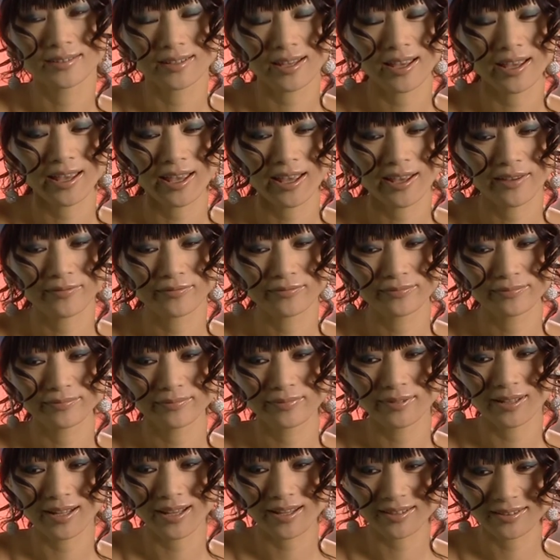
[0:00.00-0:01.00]
I have
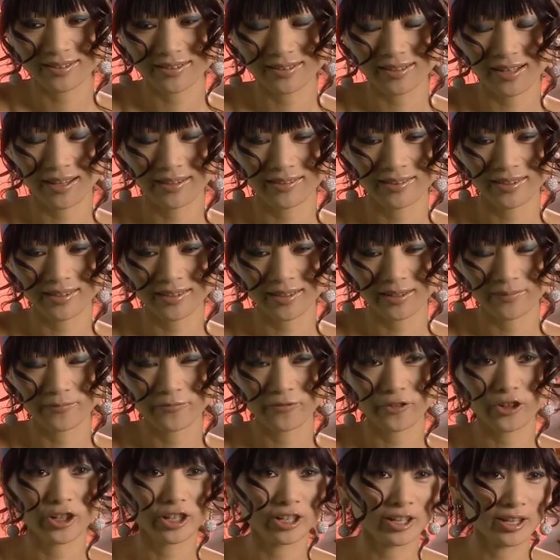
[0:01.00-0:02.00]
blessed. I think I'm
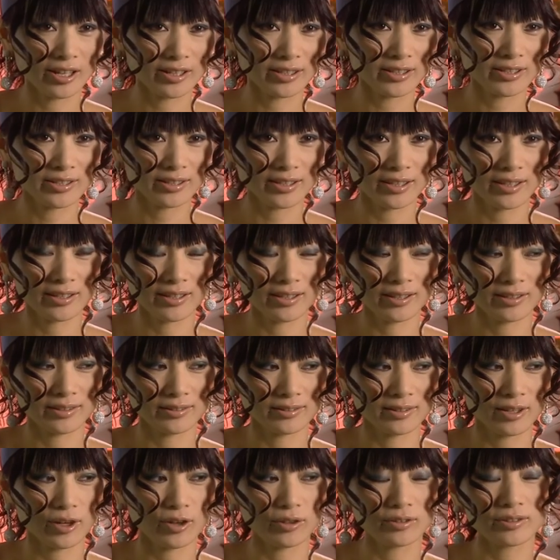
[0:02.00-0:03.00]
very lucky,
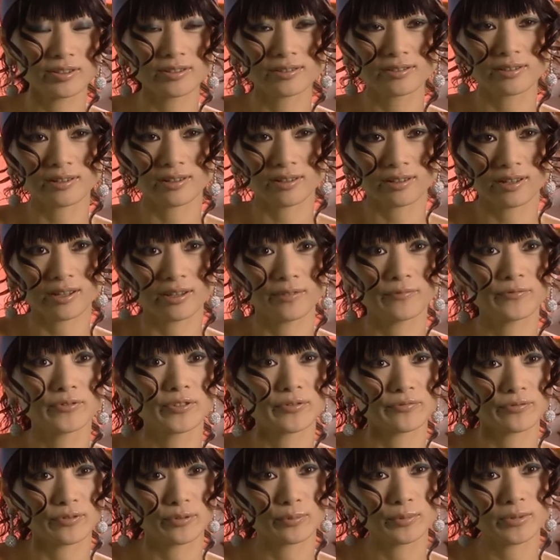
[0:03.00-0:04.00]
and all these are
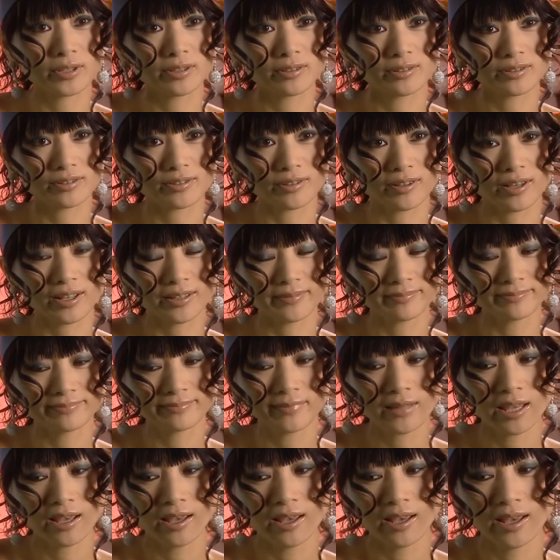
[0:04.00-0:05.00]
gifted for me. So I'm
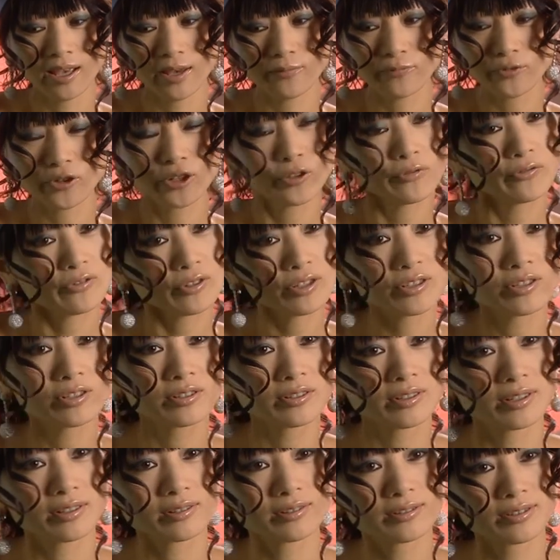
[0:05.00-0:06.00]
very
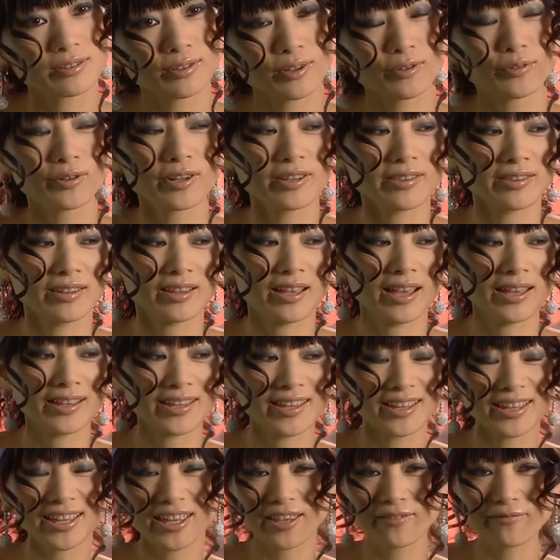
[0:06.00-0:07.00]
fortunate. So only thing I
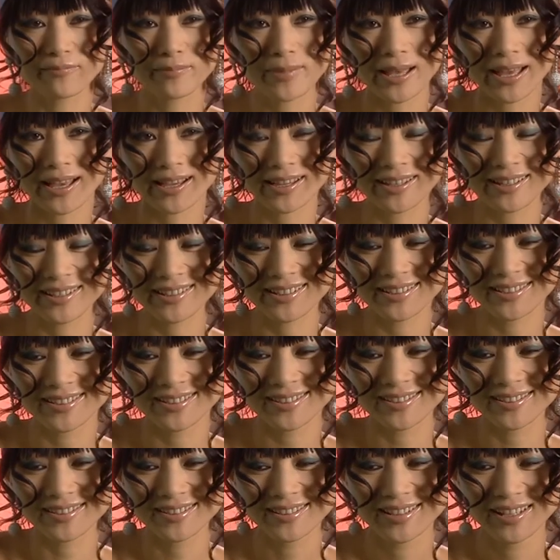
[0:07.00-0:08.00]
can give back
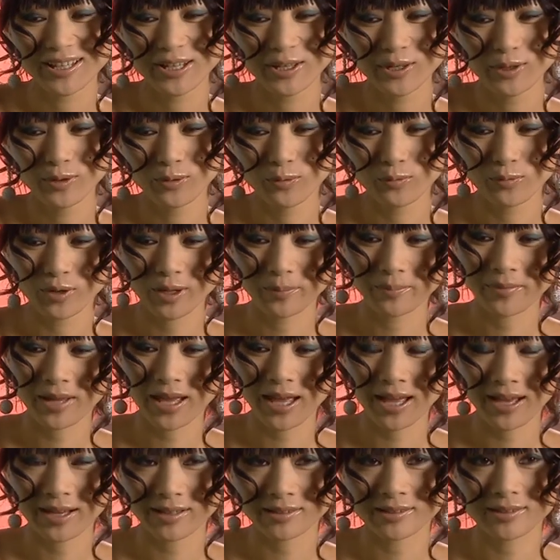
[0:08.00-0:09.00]
is when I'm
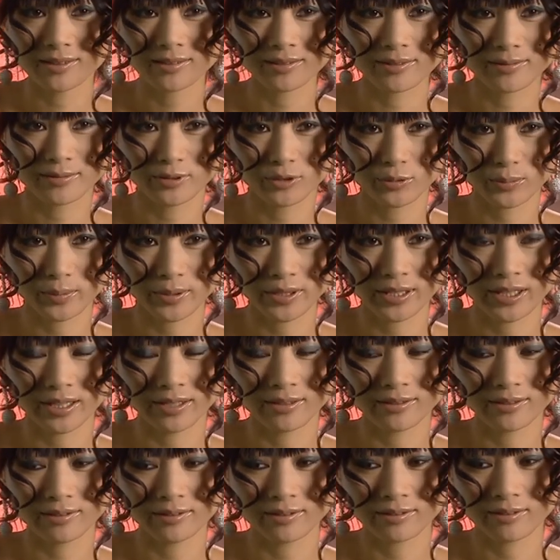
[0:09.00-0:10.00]
act to
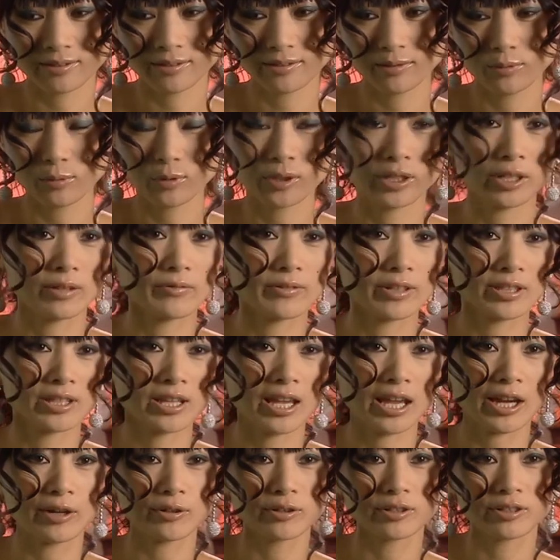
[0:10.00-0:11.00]
play whatever
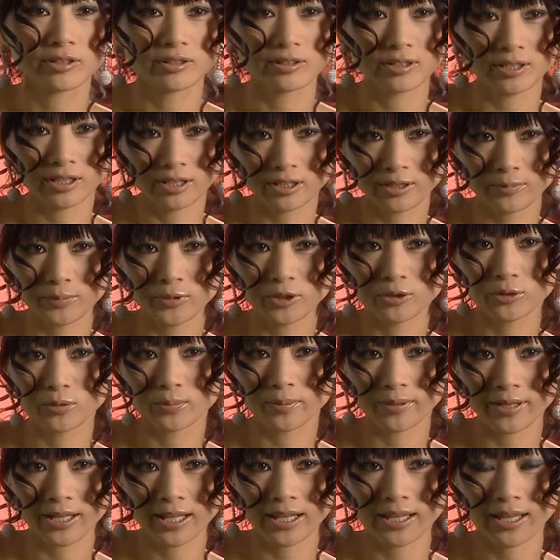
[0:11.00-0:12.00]
character needed me to
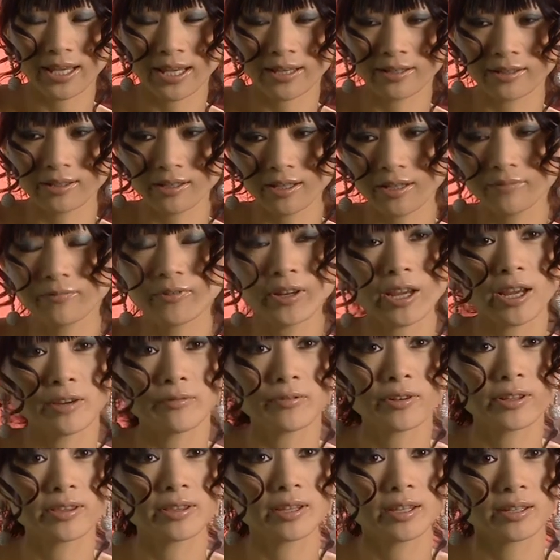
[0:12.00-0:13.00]
play, and give
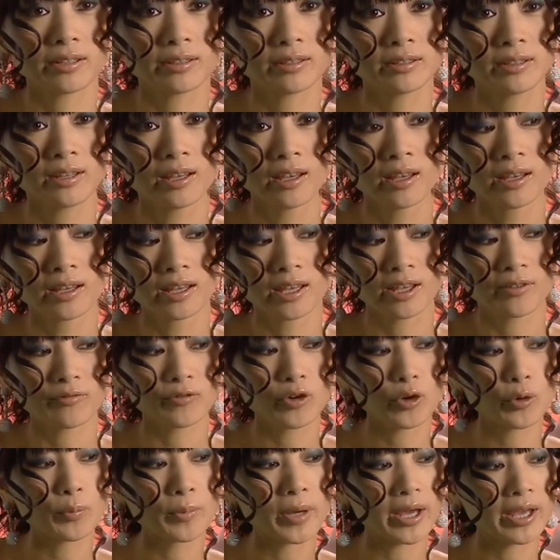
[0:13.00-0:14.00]
everything, give
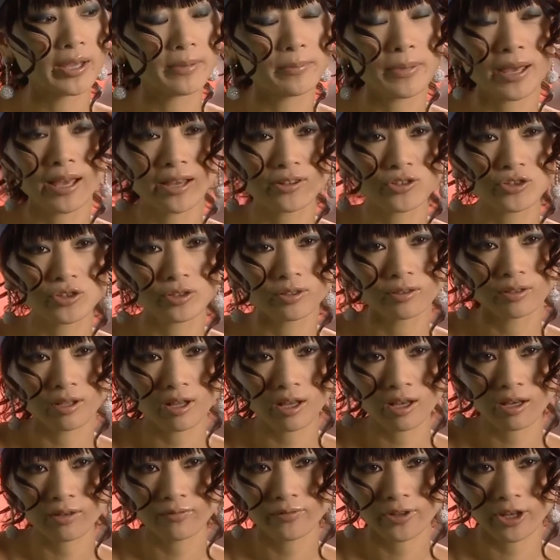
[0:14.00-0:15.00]
all my passion,
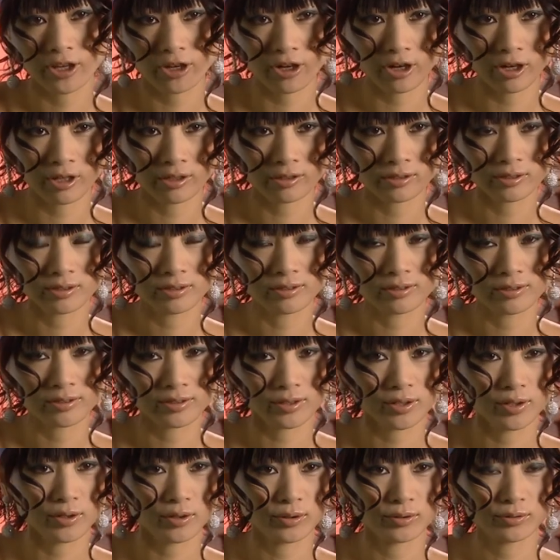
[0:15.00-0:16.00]
love, and heart.
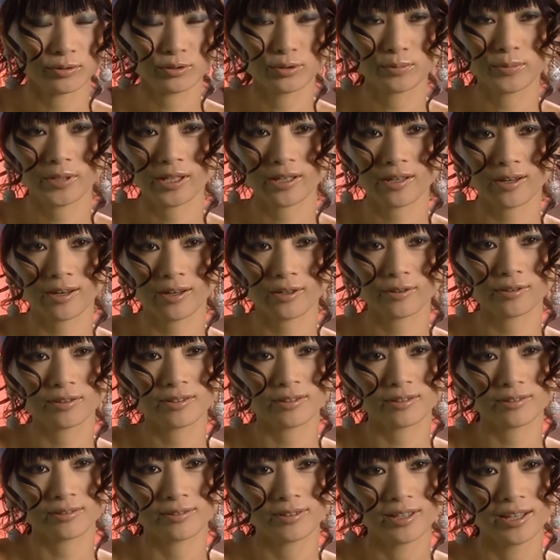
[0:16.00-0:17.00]
So to my
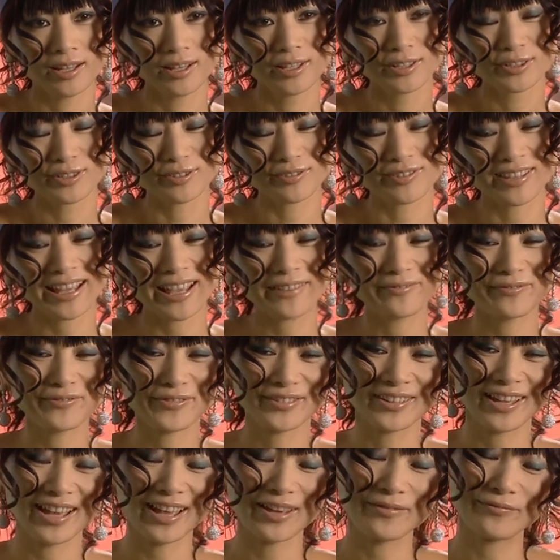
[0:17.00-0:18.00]
character. So then
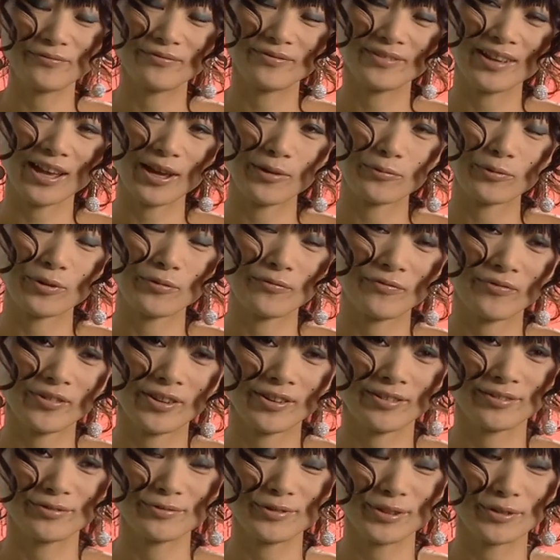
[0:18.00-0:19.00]
I won't
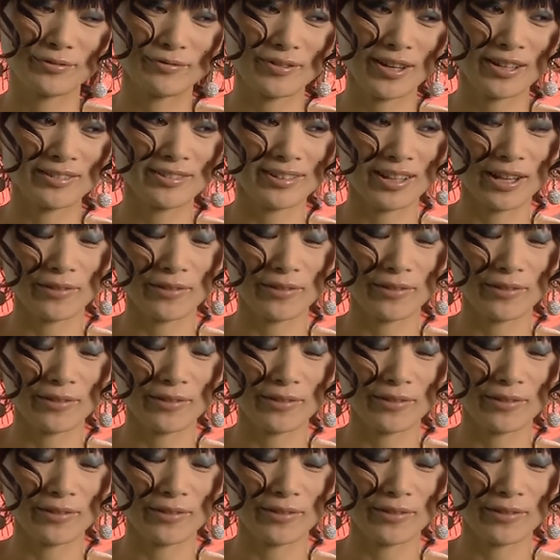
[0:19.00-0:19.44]
feel regret.